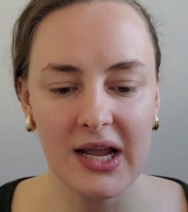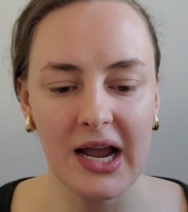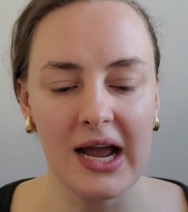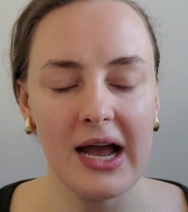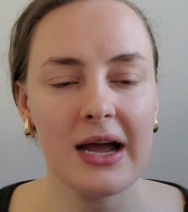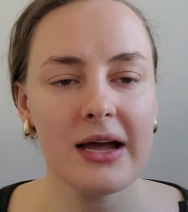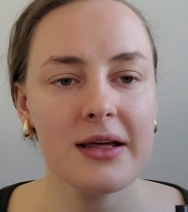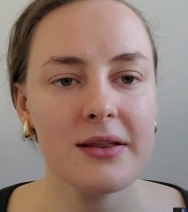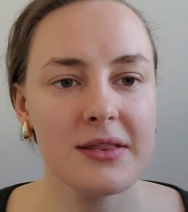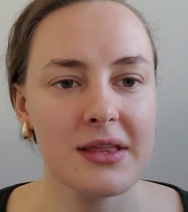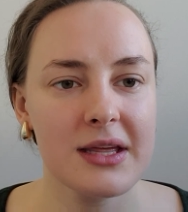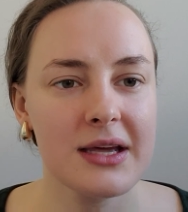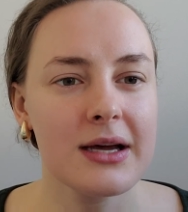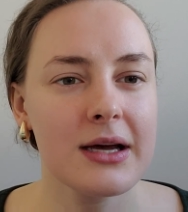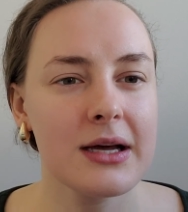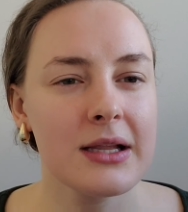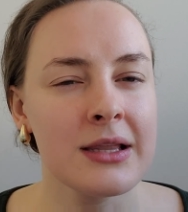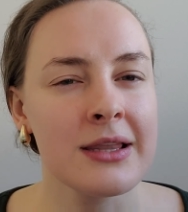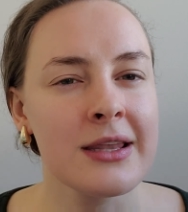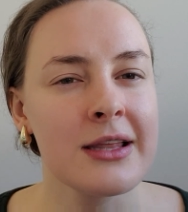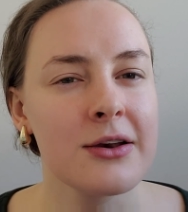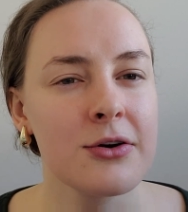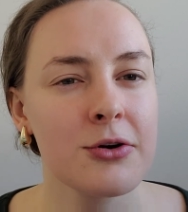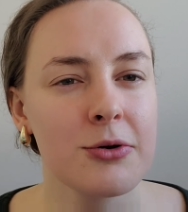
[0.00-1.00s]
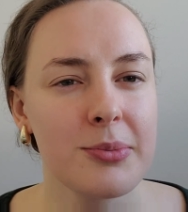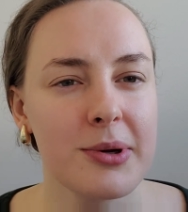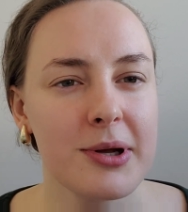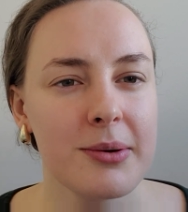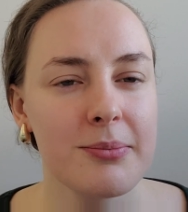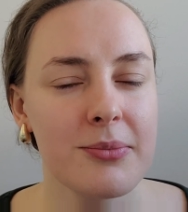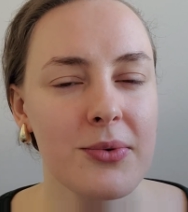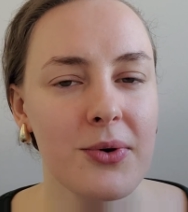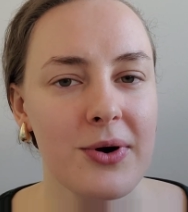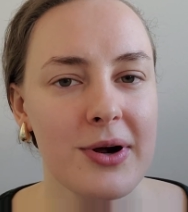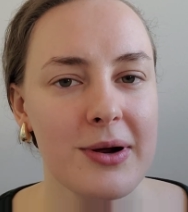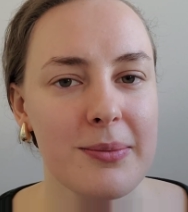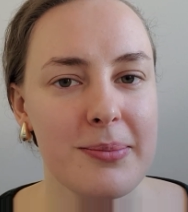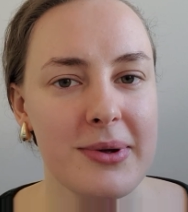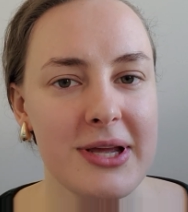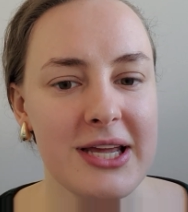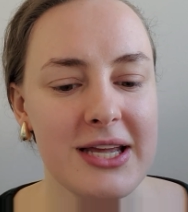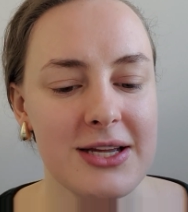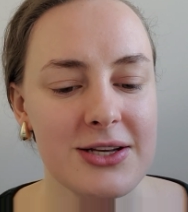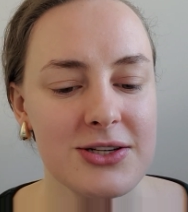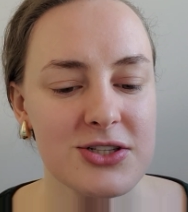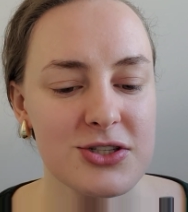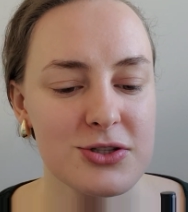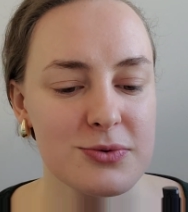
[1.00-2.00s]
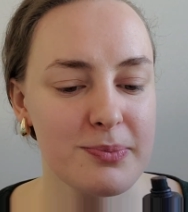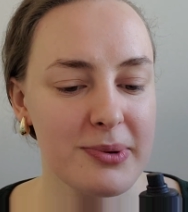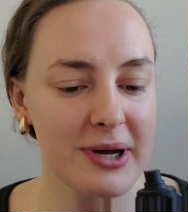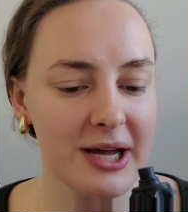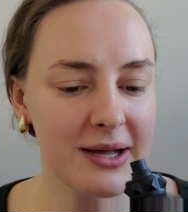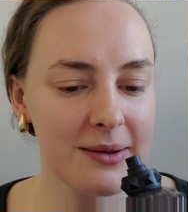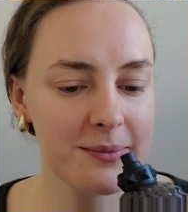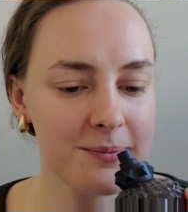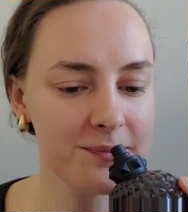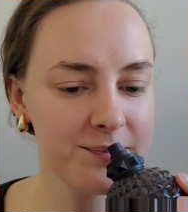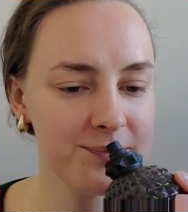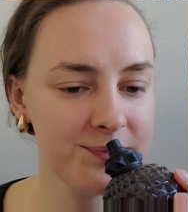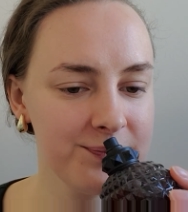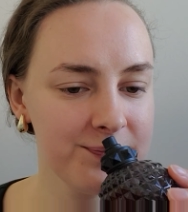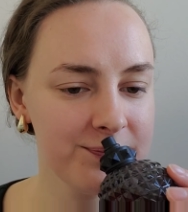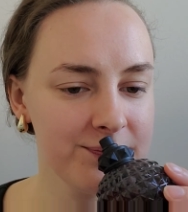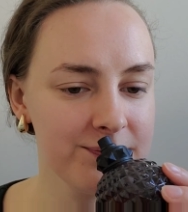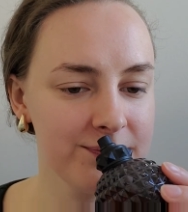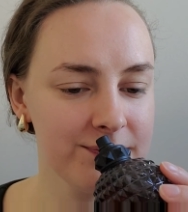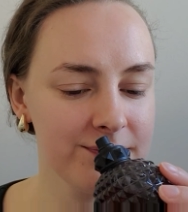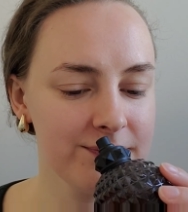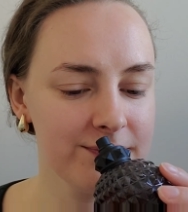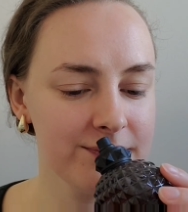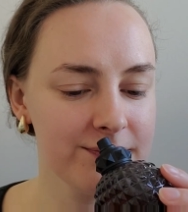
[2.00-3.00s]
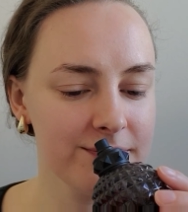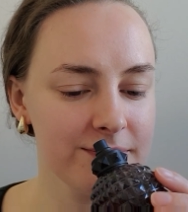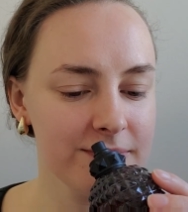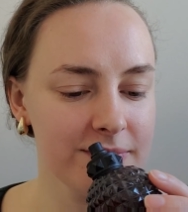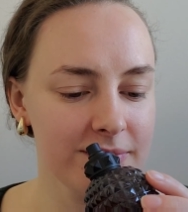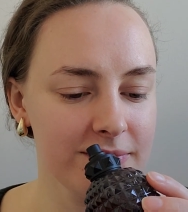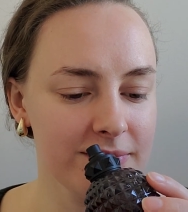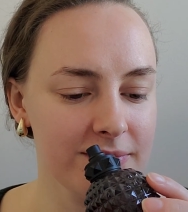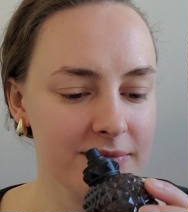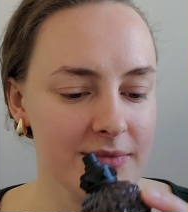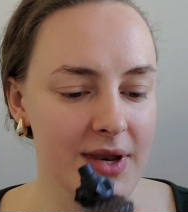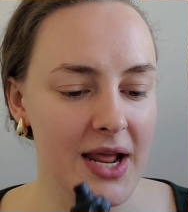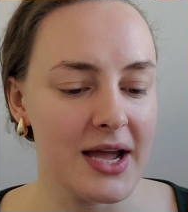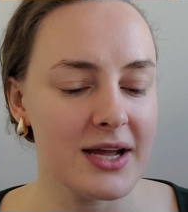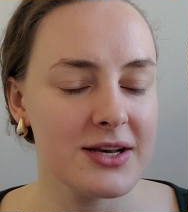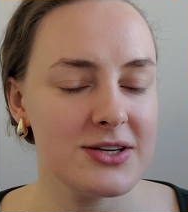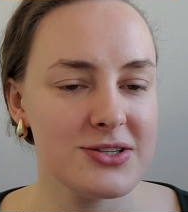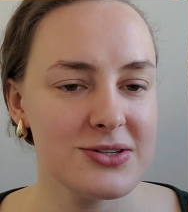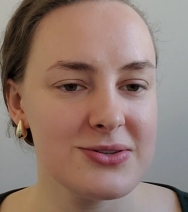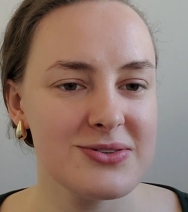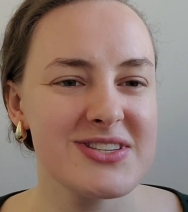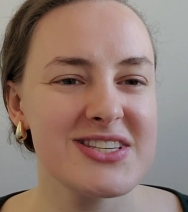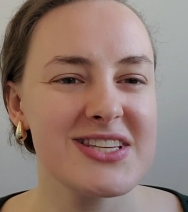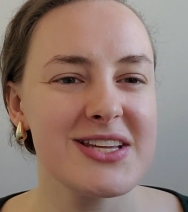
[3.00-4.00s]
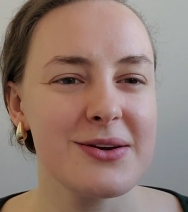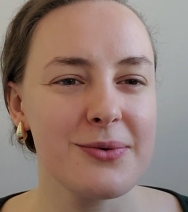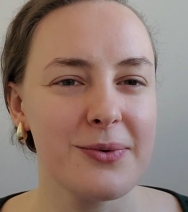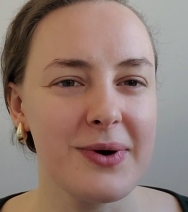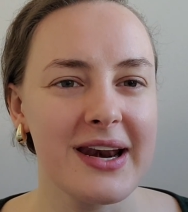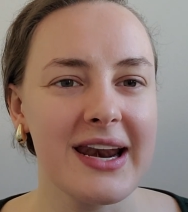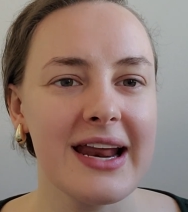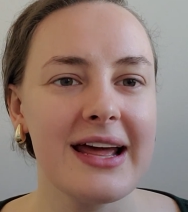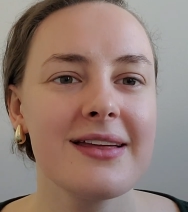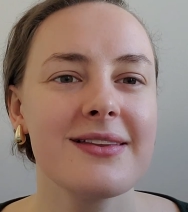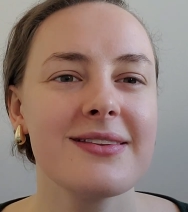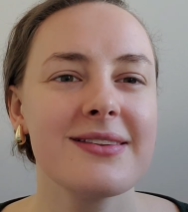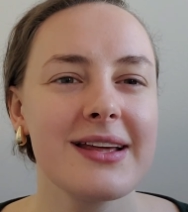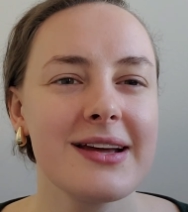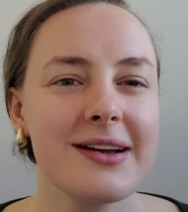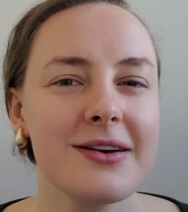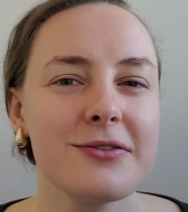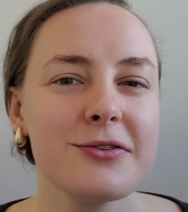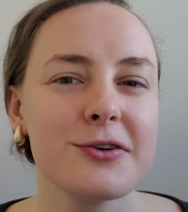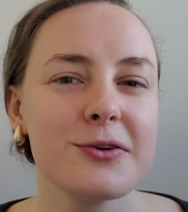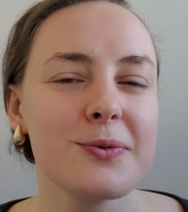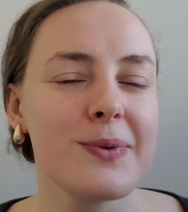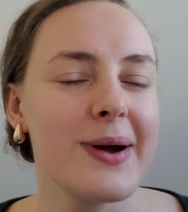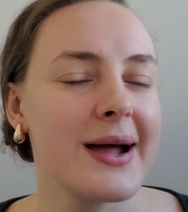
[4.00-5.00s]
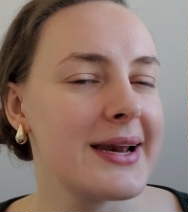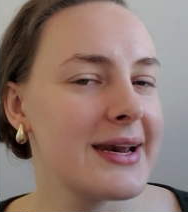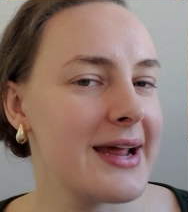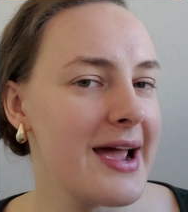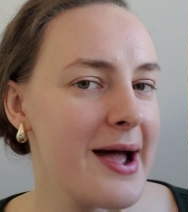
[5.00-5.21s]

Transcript: I think a little bit more peach, but I do see when I think of a red